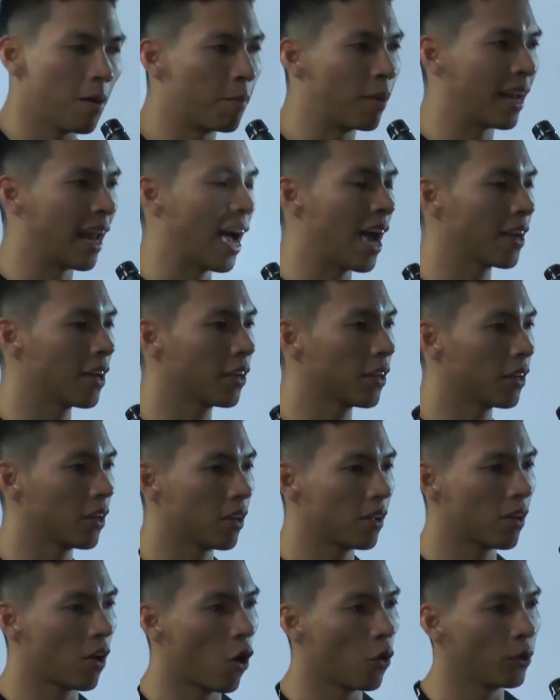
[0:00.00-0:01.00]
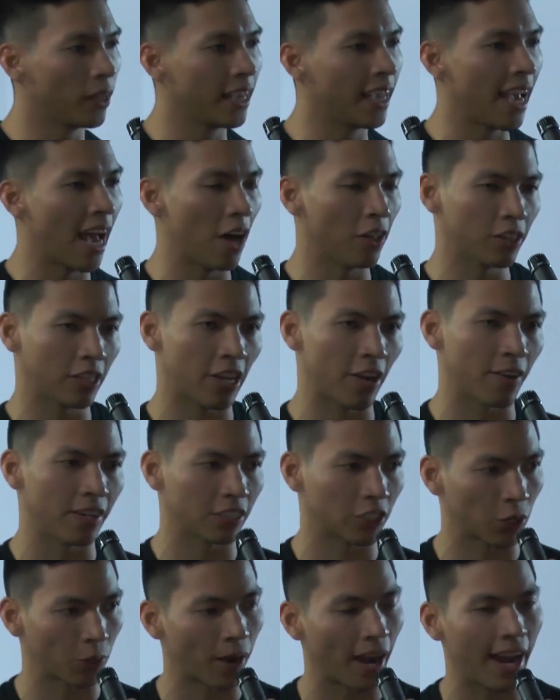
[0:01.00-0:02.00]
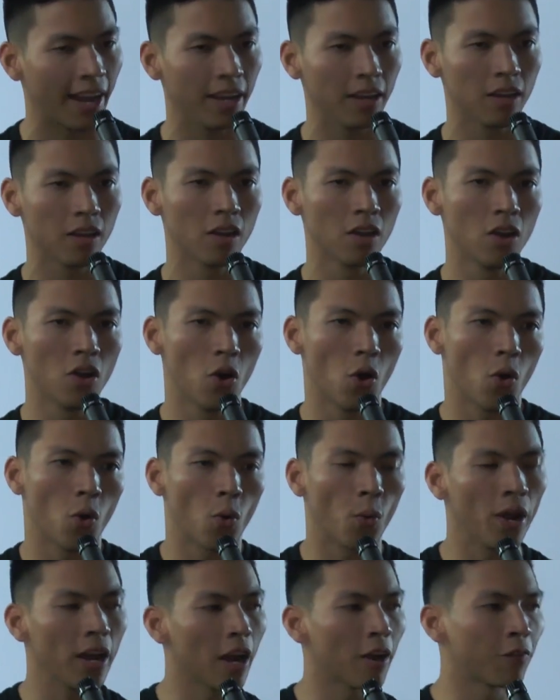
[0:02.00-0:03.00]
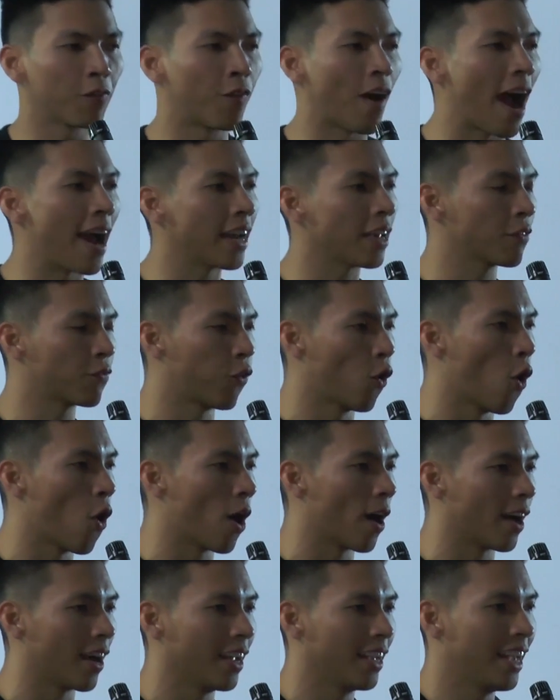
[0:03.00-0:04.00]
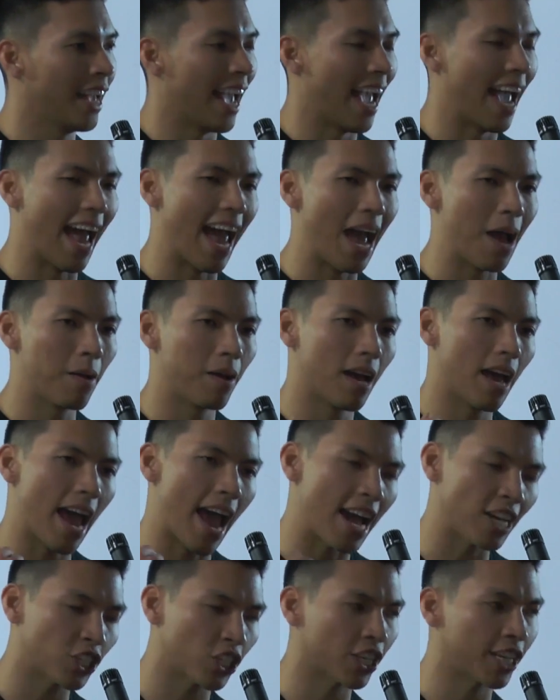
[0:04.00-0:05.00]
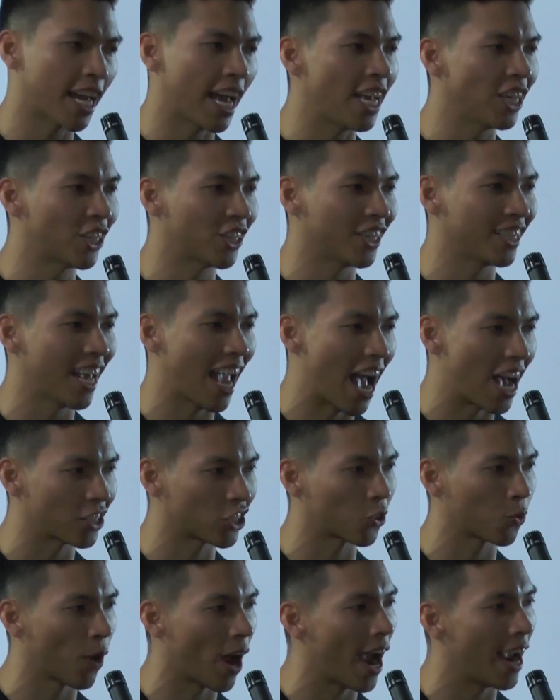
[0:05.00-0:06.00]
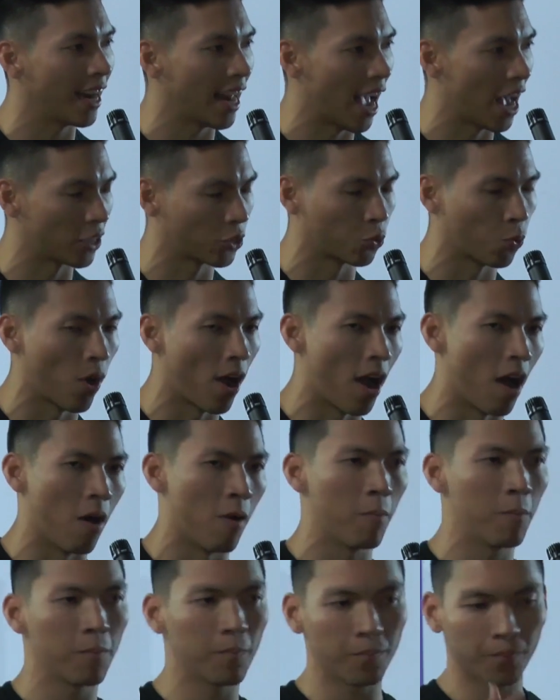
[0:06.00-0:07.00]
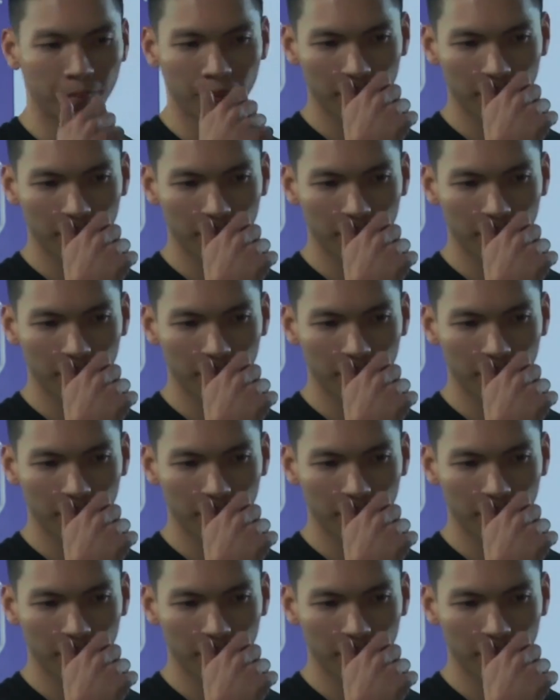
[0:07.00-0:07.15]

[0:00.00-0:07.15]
But not only healthcare as a right, we are fighting for education as a right as well.